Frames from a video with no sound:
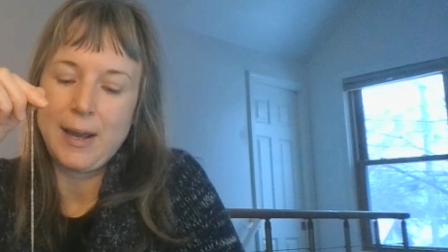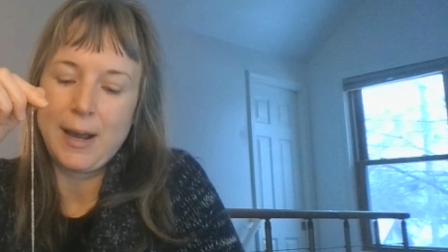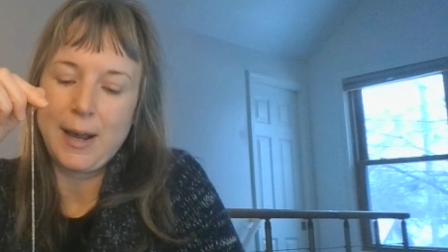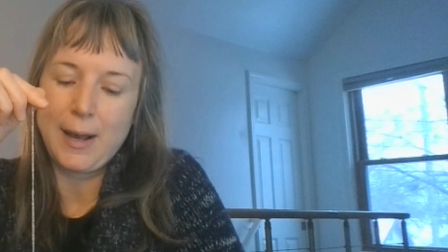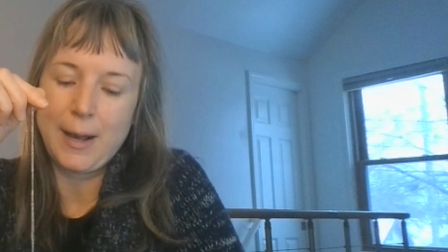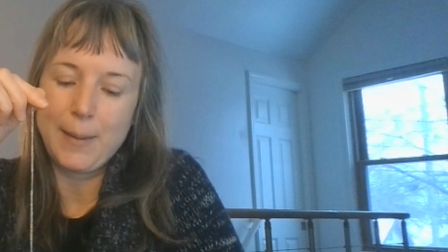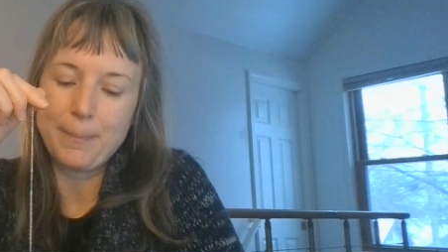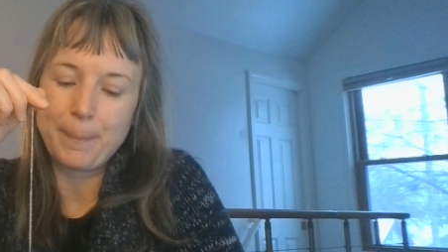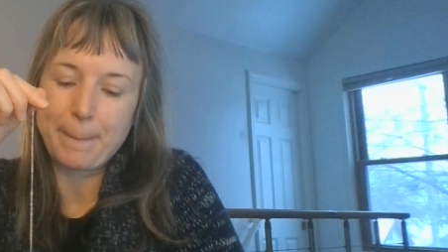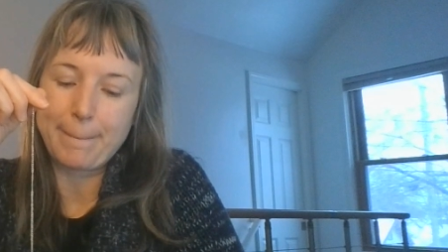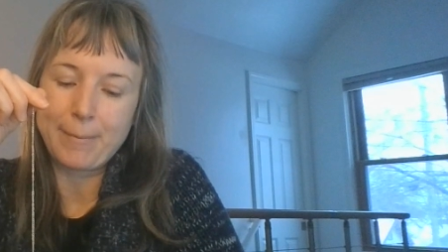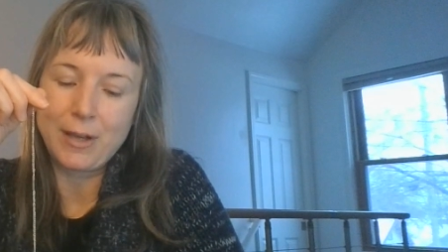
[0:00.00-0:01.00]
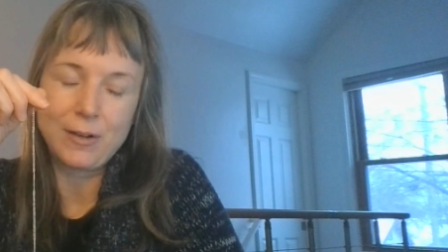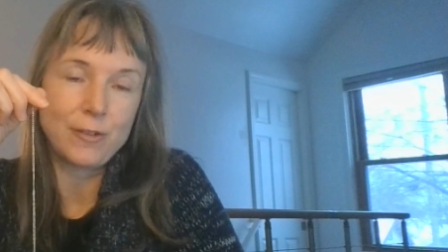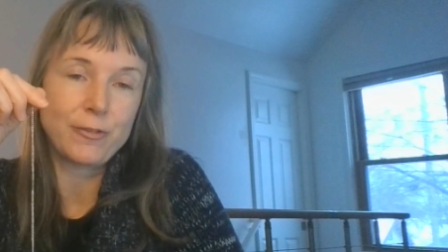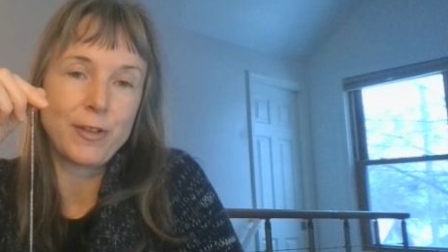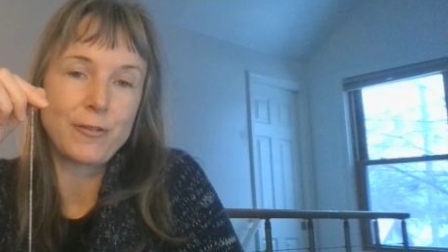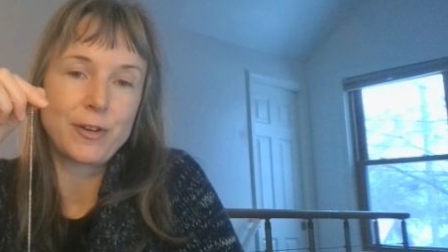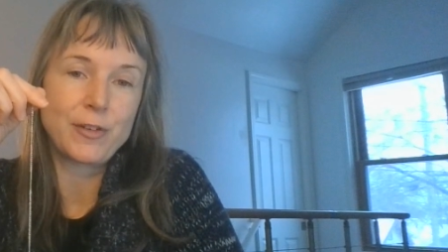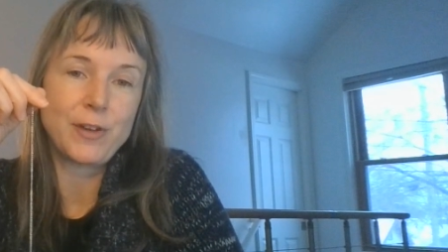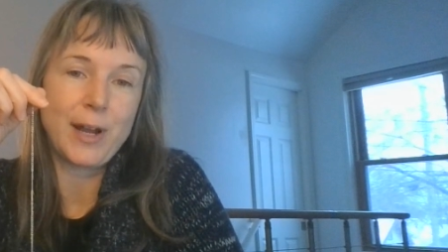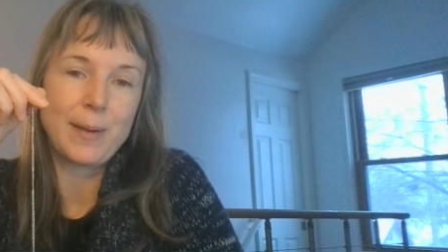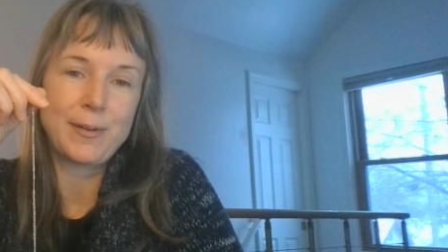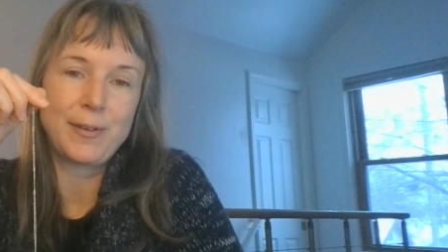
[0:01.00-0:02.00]
for the first
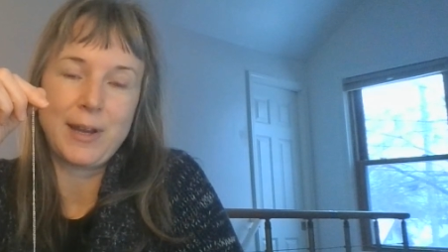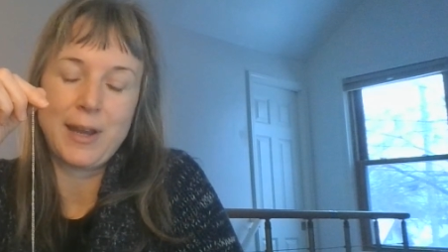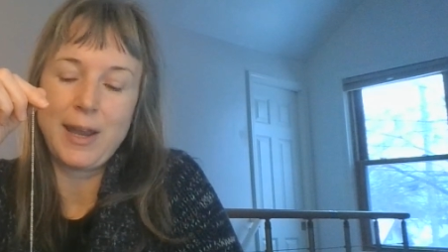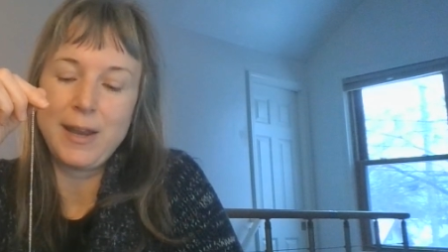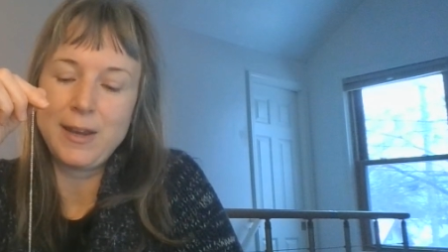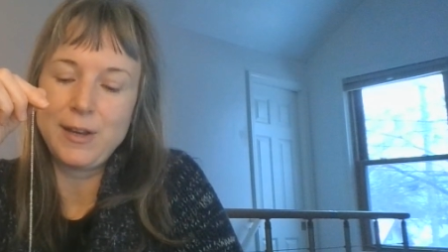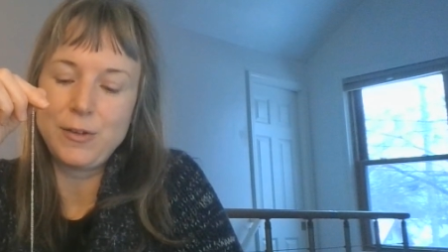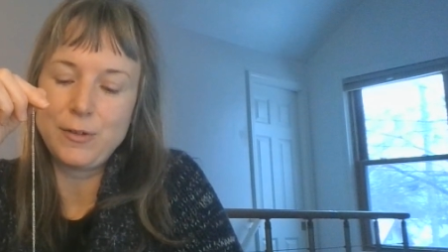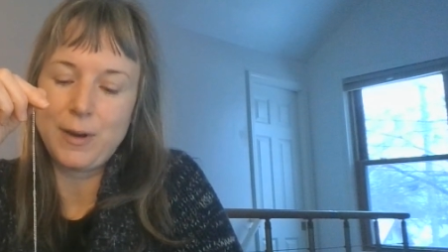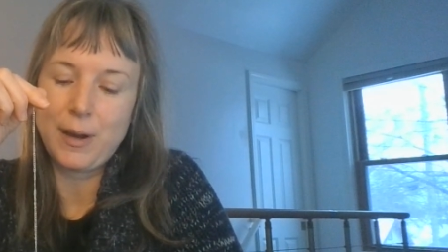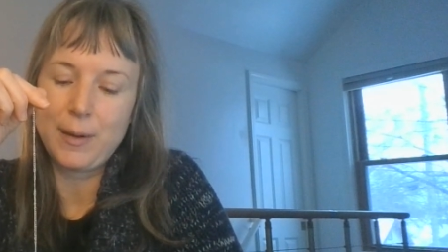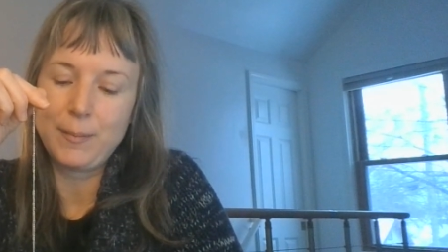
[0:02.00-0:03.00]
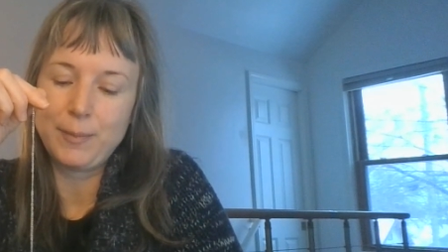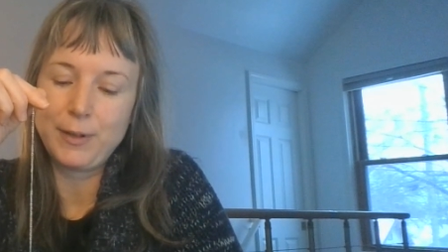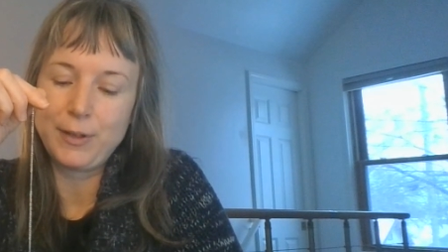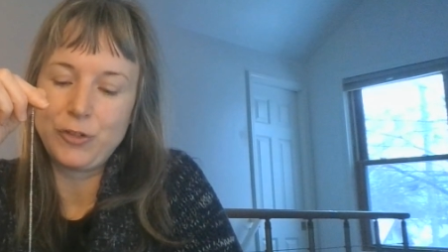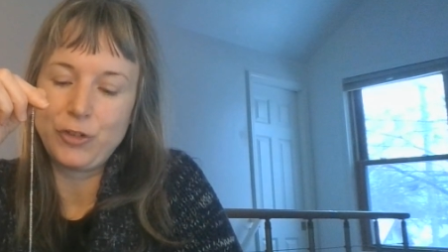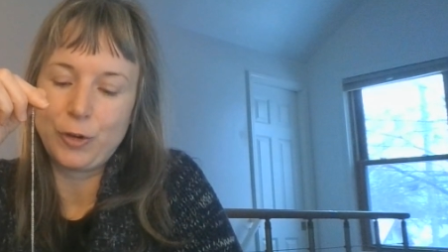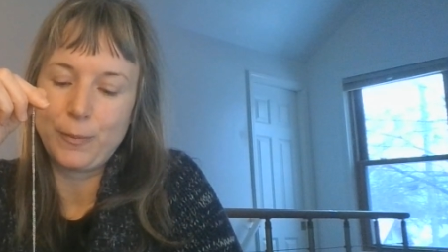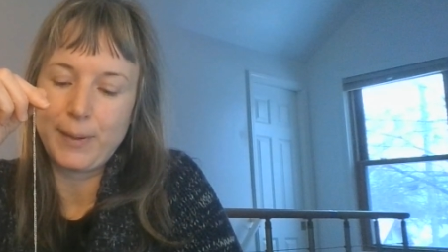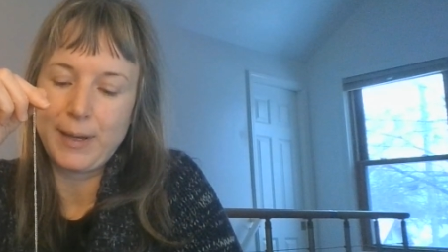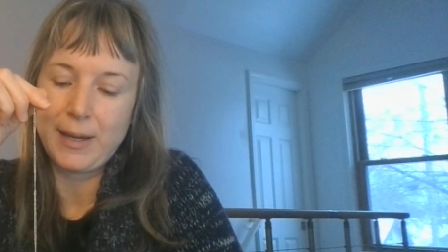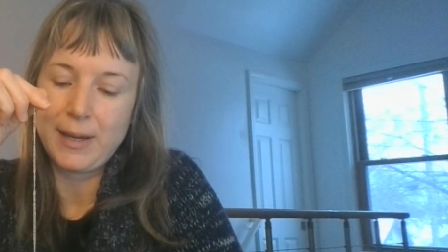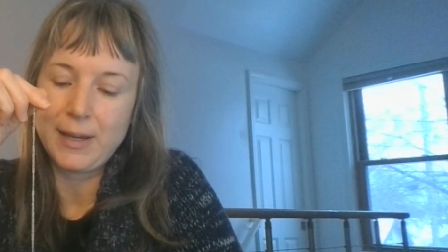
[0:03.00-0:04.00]
time you say, hey, can you please show
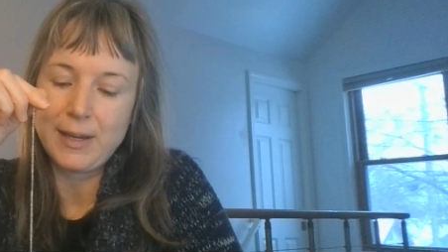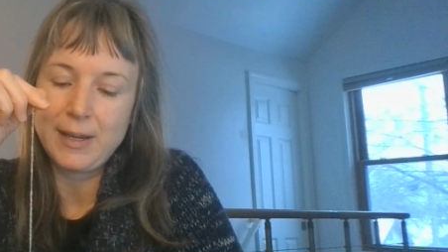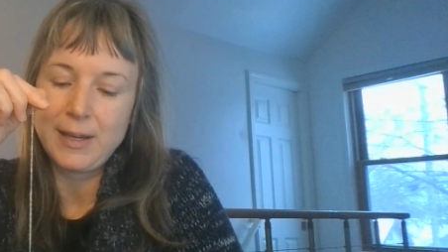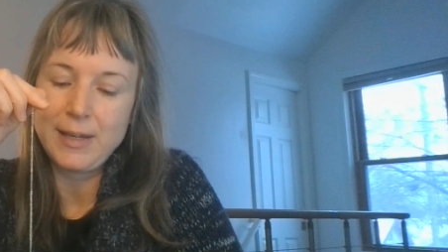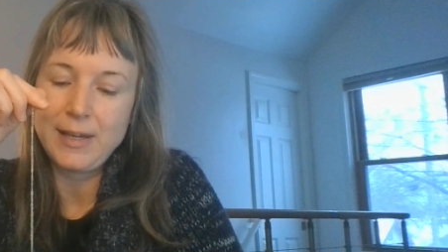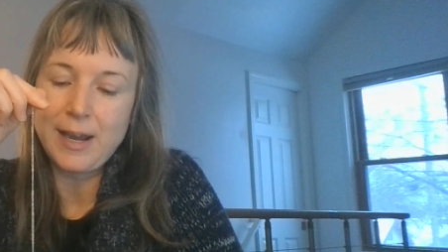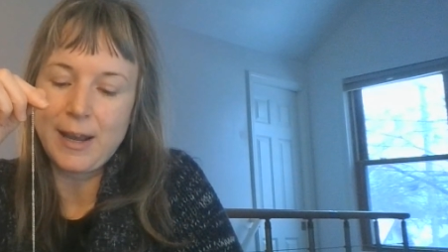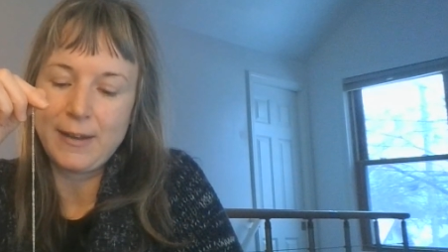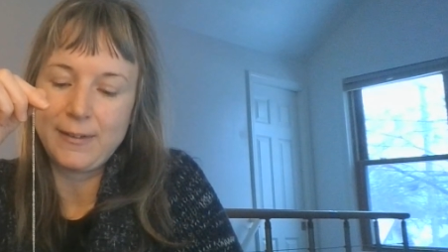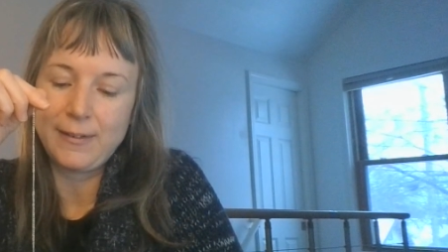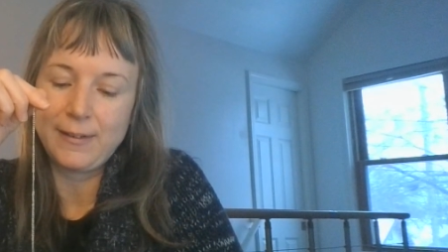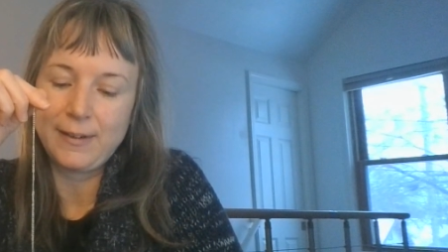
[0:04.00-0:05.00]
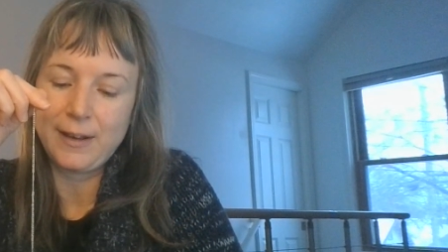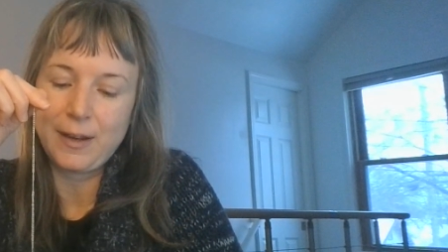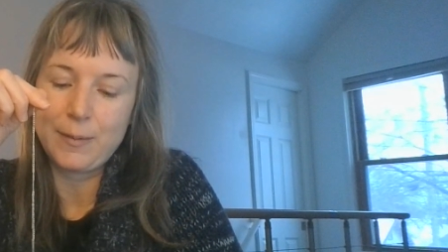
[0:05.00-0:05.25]
me yes?